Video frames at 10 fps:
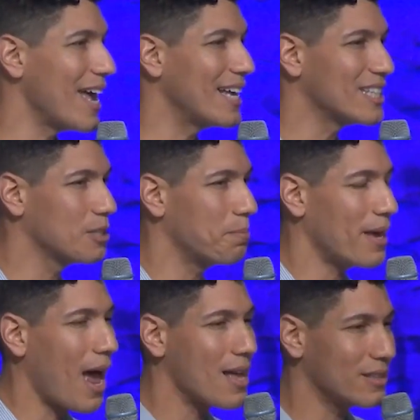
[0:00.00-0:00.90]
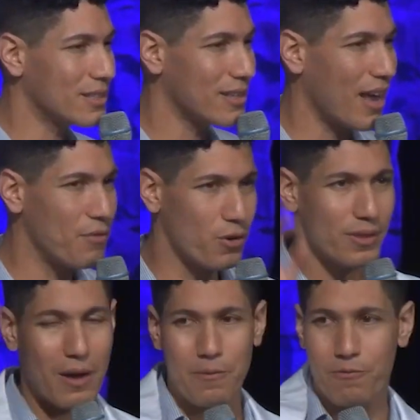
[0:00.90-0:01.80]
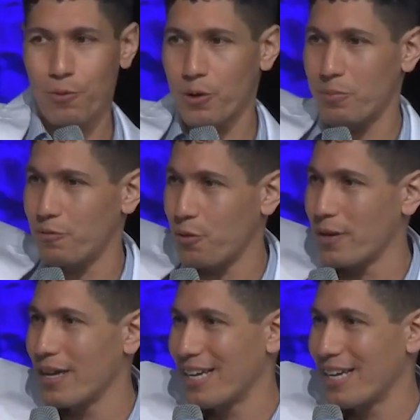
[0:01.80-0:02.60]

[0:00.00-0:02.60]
esperanza. Have you heard that word before?